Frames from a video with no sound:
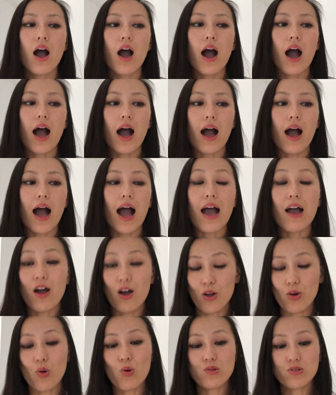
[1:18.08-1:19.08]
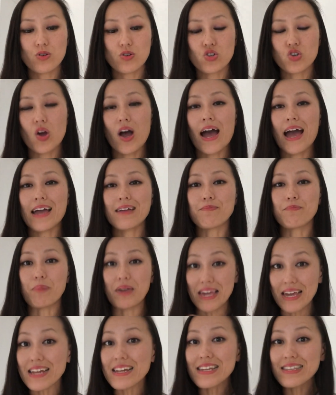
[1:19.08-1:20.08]
I had also tried
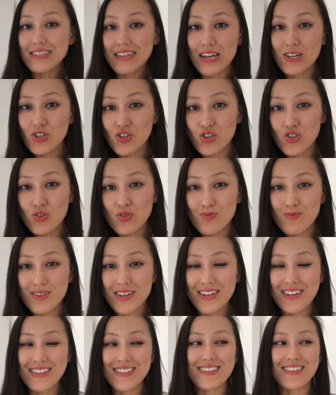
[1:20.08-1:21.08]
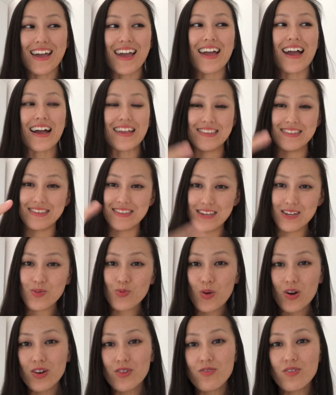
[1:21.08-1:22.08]
being intentional, saying I did
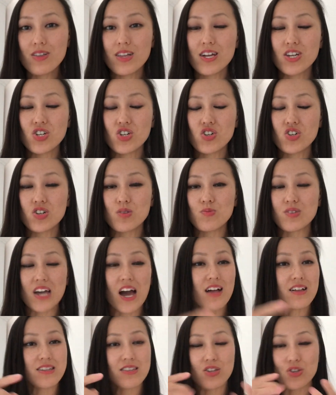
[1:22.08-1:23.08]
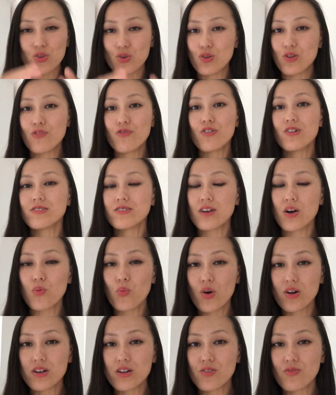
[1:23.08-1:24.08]
want a relationship, telling the universe I
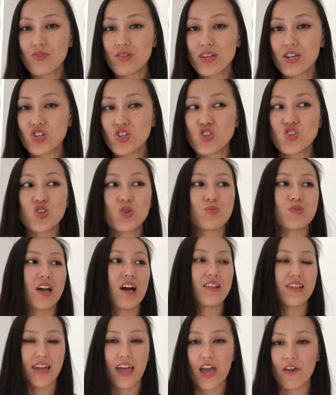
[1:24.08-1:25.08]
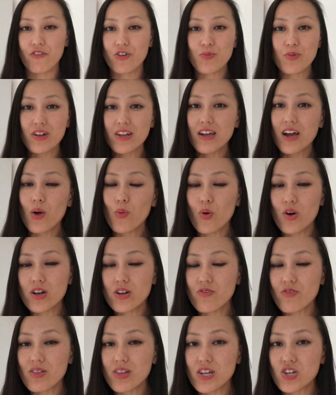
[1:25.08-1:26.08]
wanted a relationship, telling everybody I wanted a
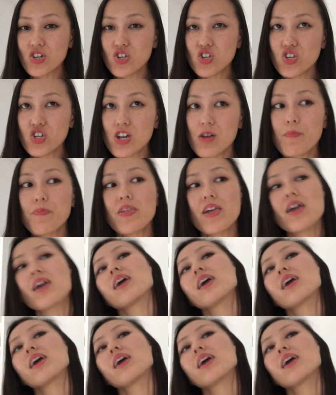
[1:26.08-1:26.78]
relationship,